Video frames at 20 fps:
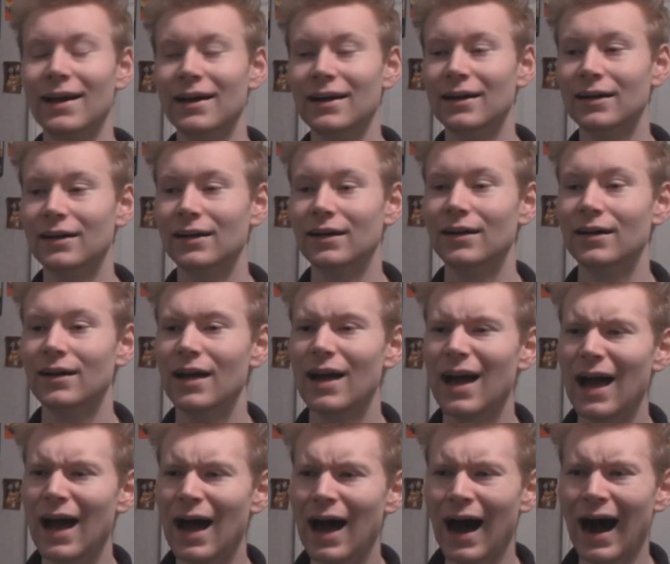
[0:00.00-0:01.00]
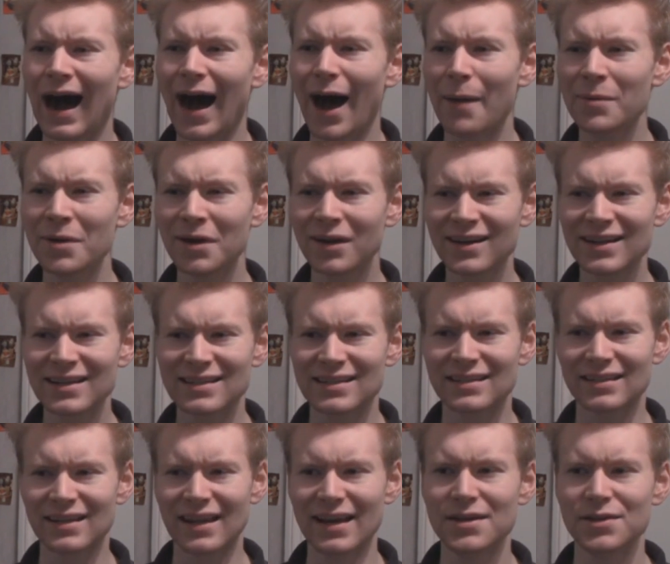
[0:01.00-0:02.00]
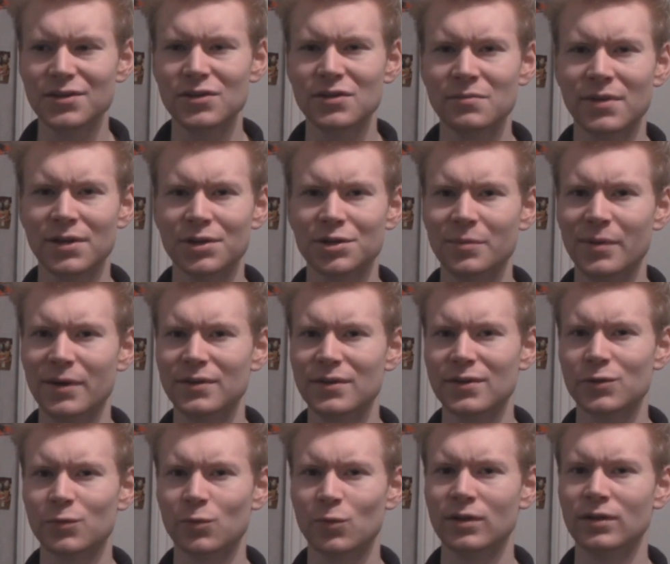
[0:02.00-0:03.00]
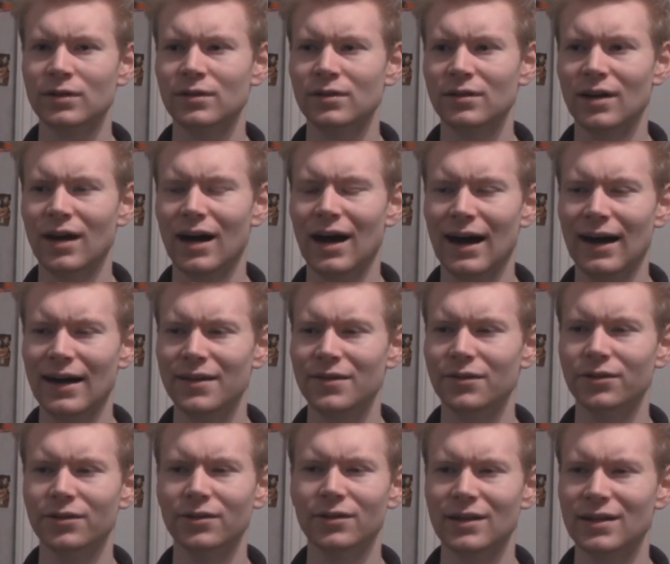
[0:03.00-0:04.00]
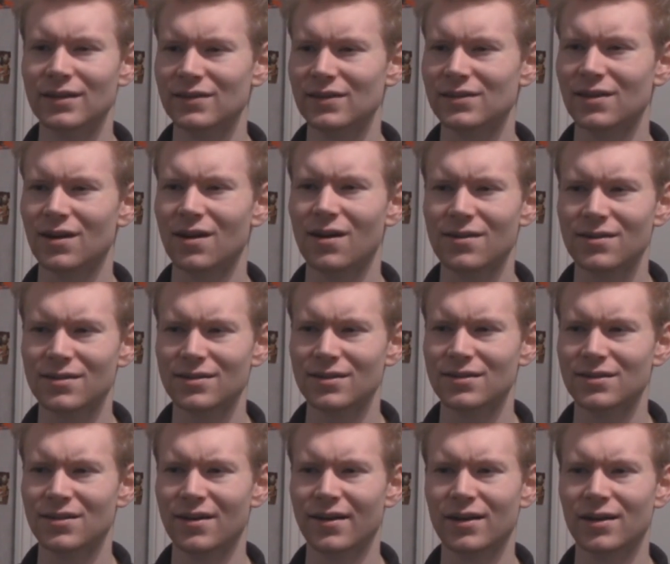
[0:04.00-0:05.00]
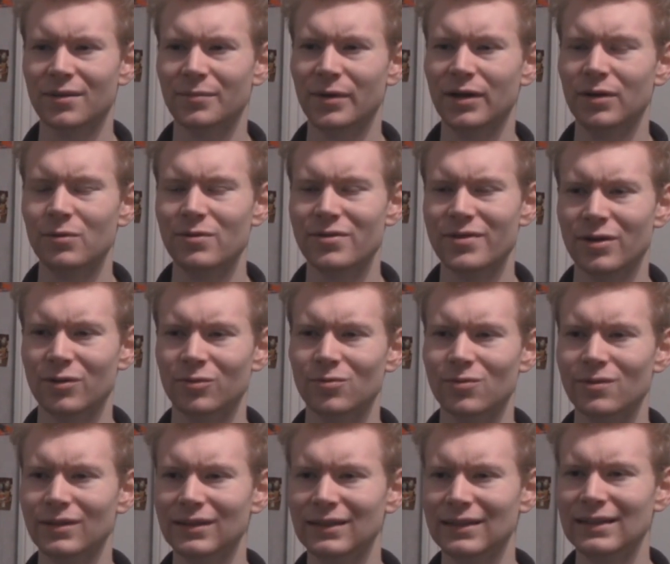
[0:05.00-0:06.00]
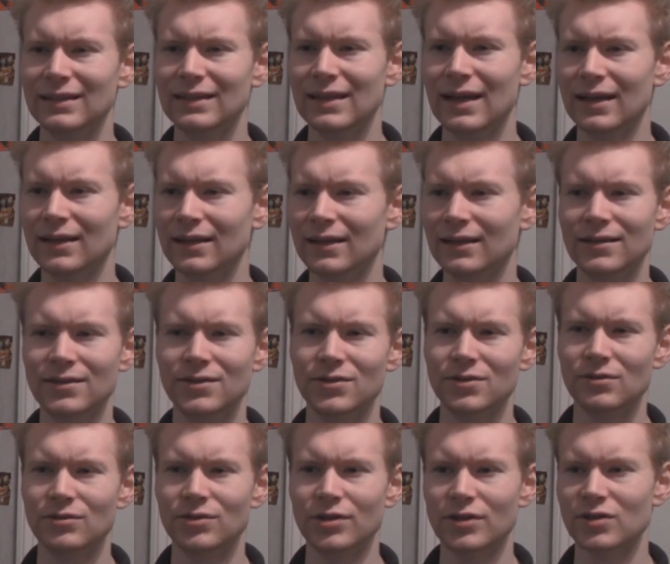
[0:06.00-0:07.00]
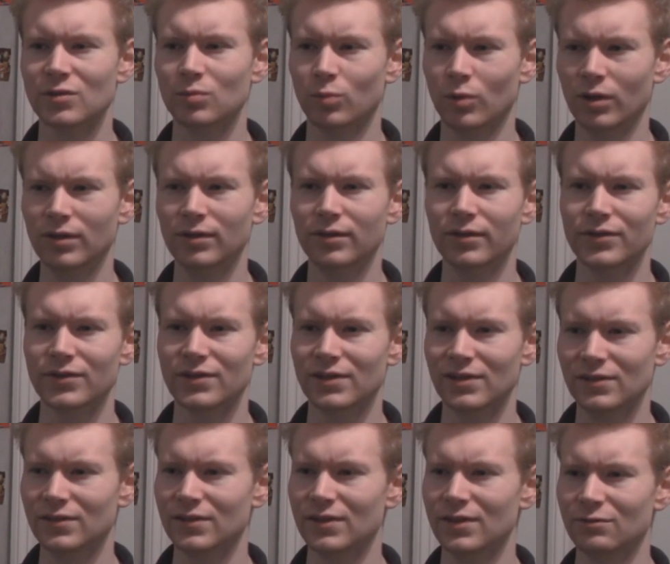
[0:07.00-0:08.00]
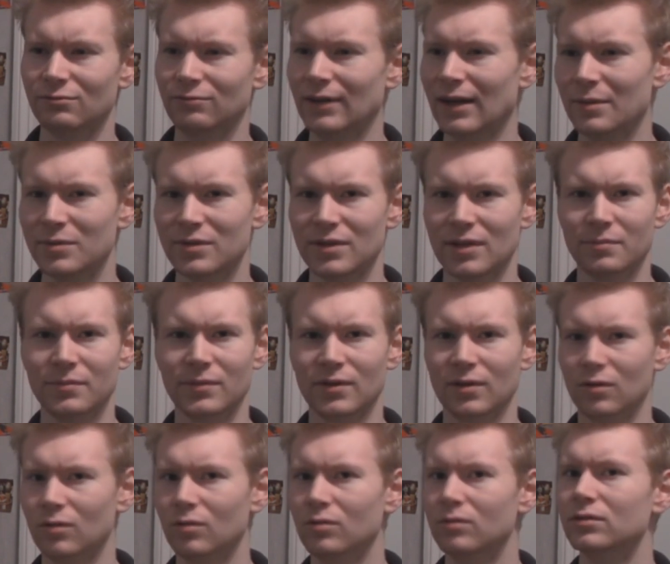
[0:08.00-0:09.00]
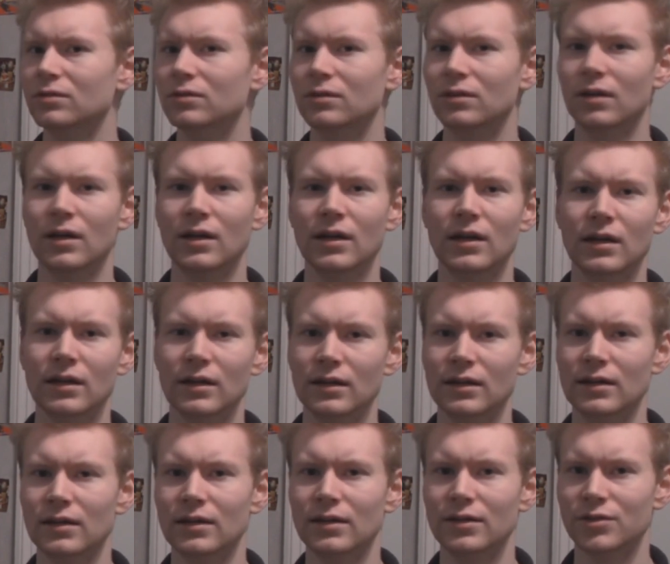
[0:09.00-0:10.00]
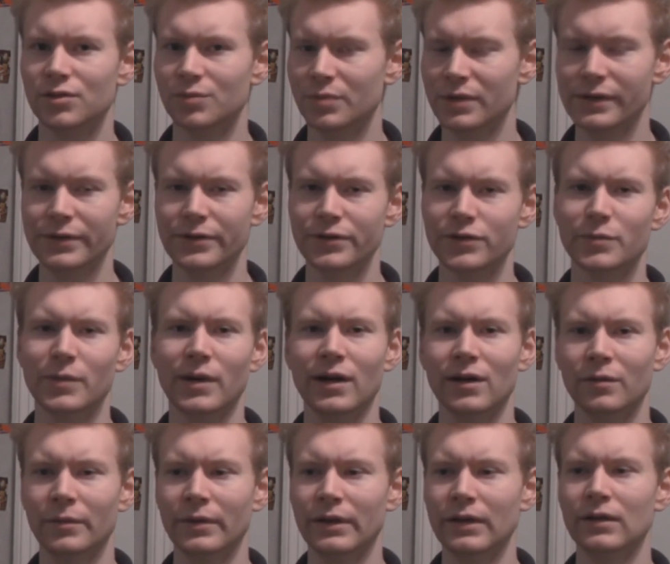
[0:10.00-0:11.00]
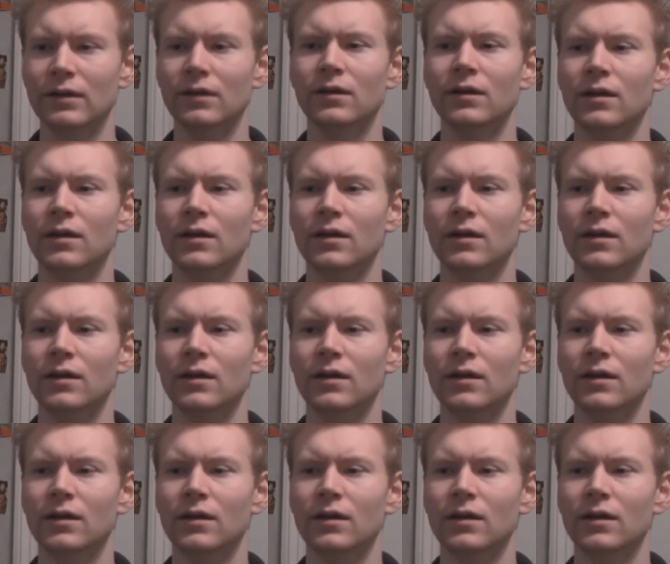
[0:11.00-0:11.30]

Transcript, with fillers: I'm not going to say too much about this one either, because it's hard to talk about without really getting into just spoilers, since this wraps up the whole Superior Spider-Man